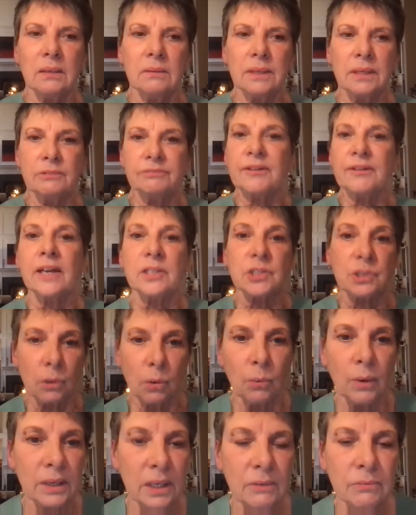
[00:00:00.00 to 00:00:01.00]
In fact,
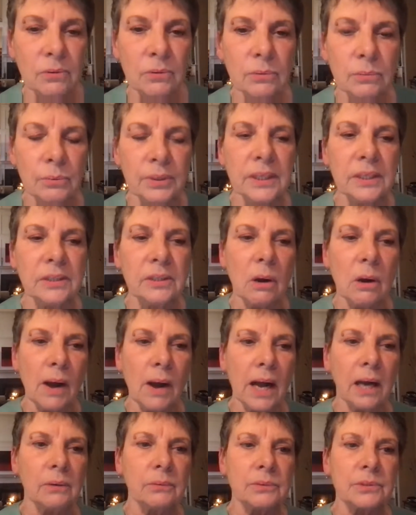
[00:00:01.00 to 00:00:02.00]
whenever we go
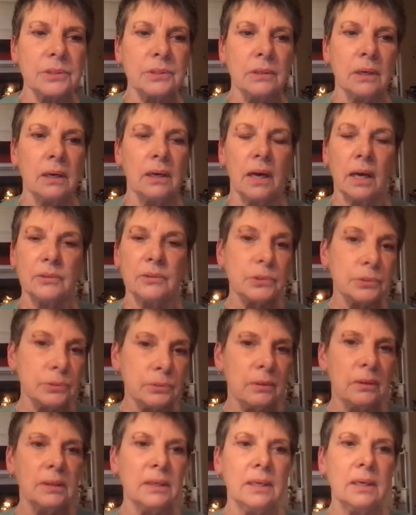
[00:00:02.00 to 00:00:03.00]
out on
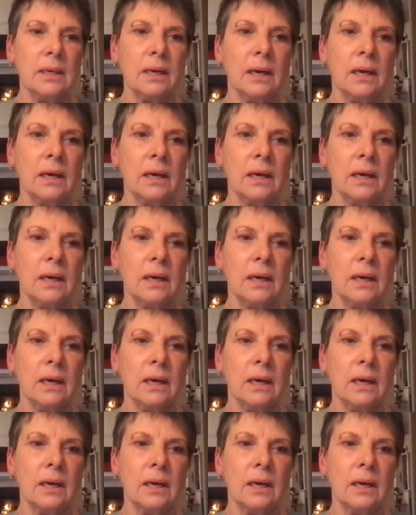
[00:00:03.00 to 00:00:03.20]
tour,